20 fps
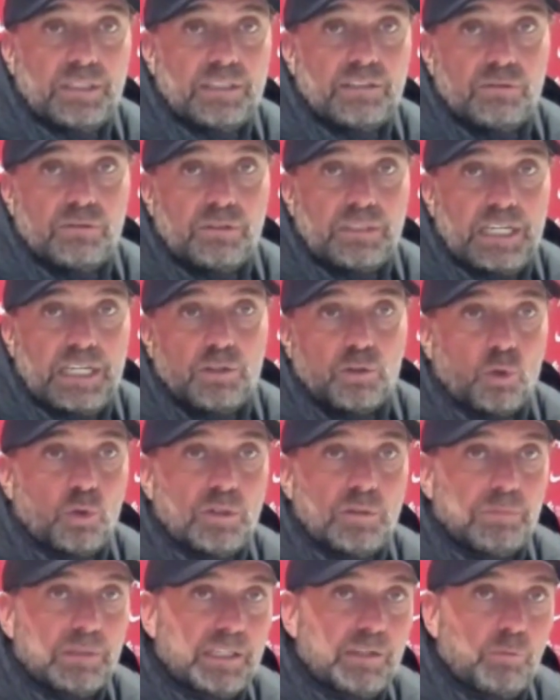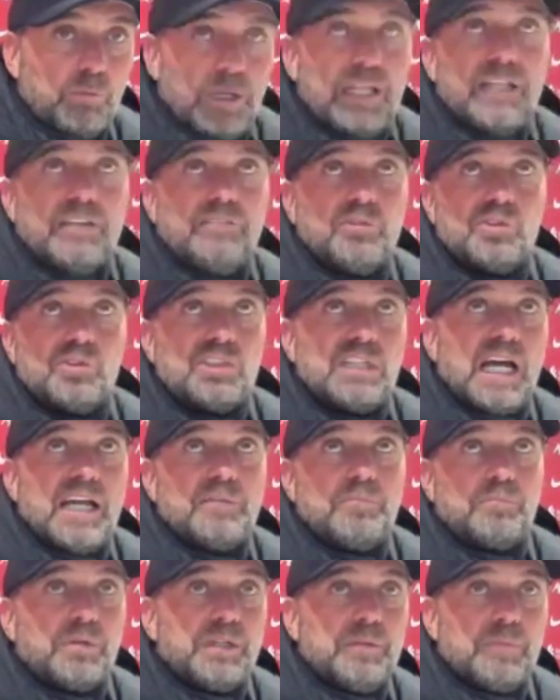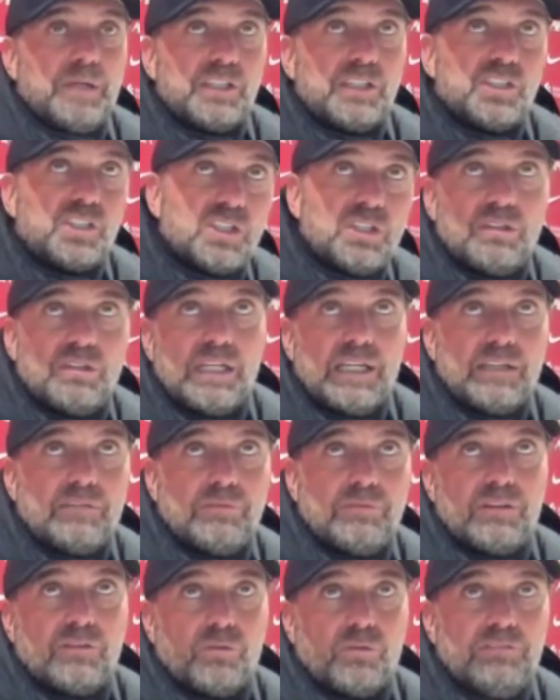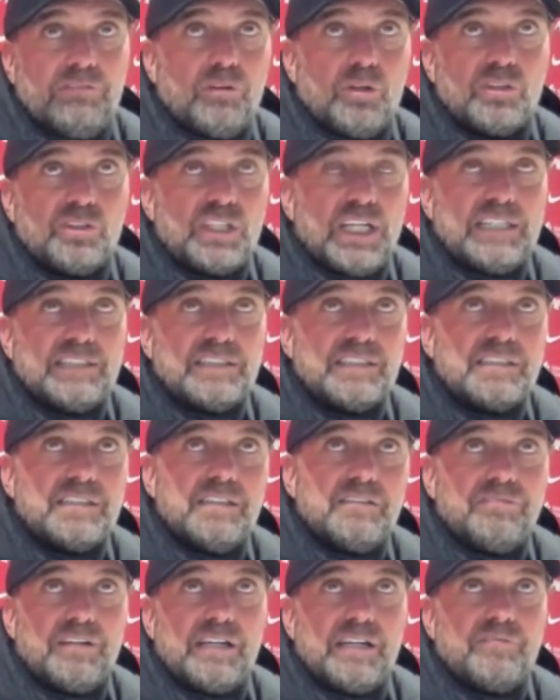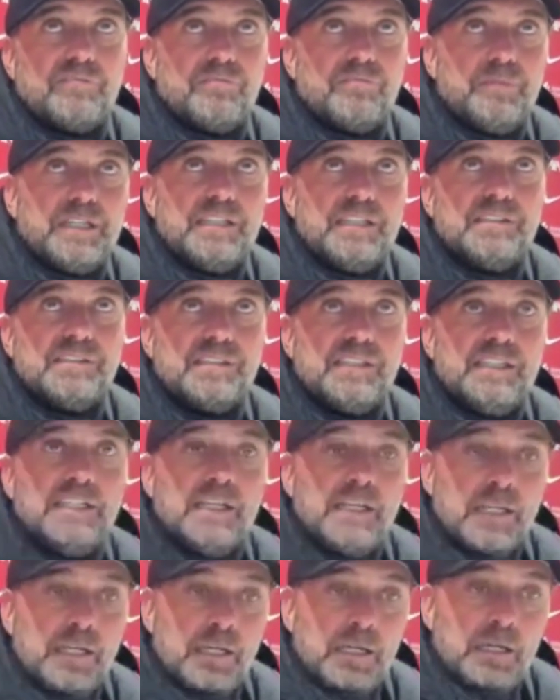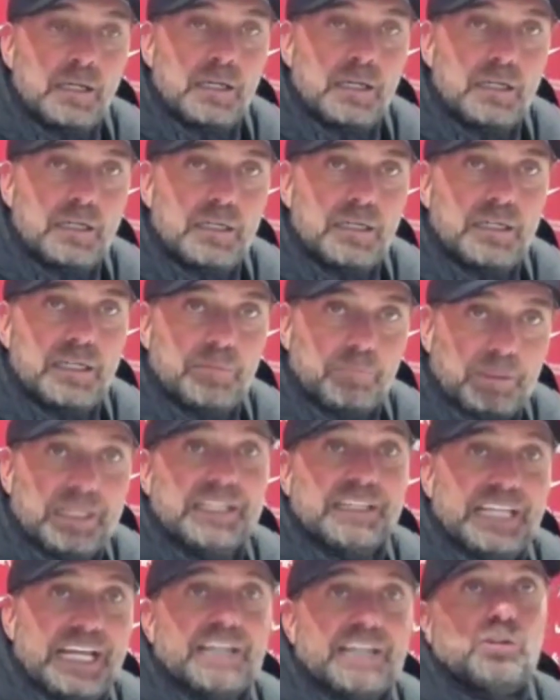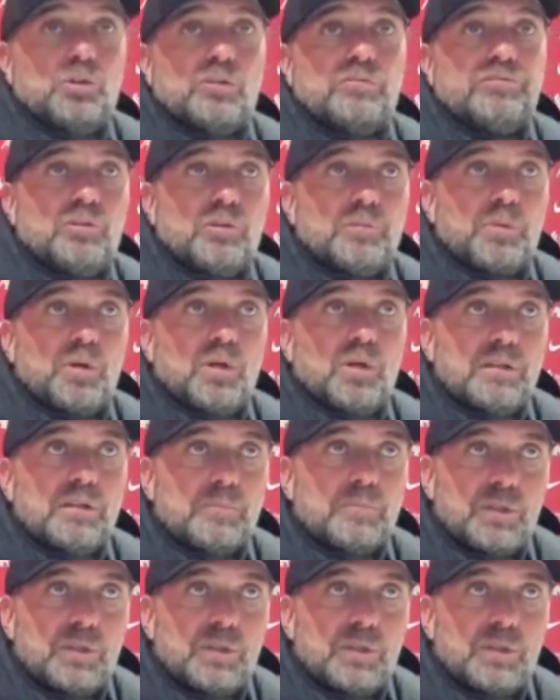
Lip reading: that you can only play well if you start pretty much like with 3-4 chances in 5 minutes and play them good football.